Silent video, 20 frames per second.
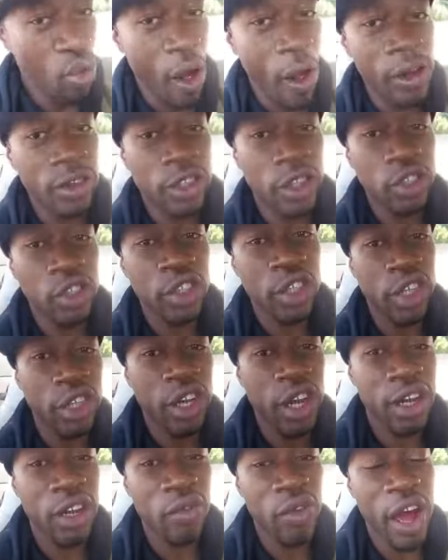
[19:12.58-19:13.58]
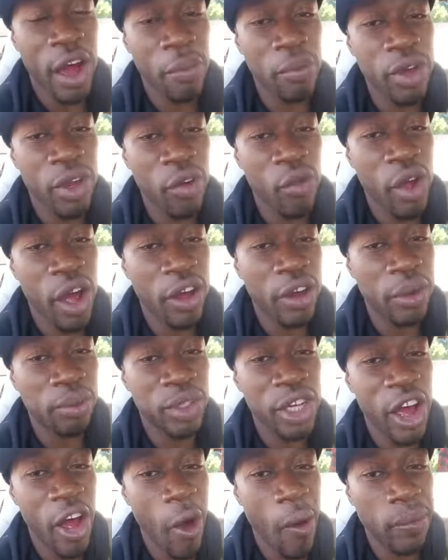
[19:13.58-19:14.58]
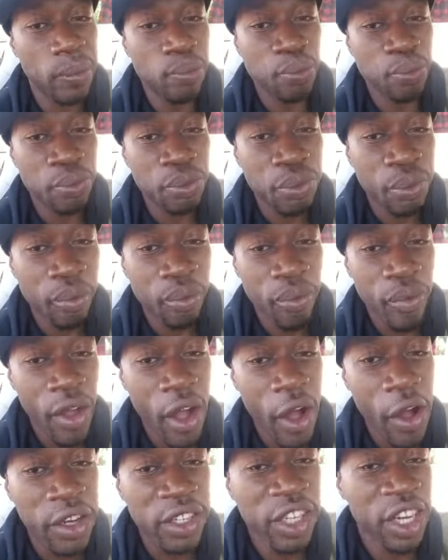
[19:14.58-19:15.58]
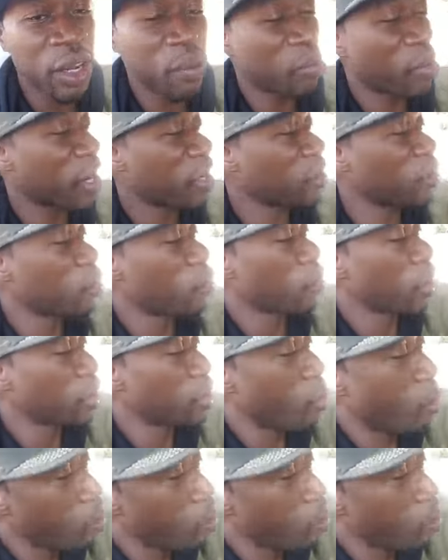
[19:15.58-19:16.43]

Look at shit, can't even have meat around, I'm dead. King Brandon, you funny.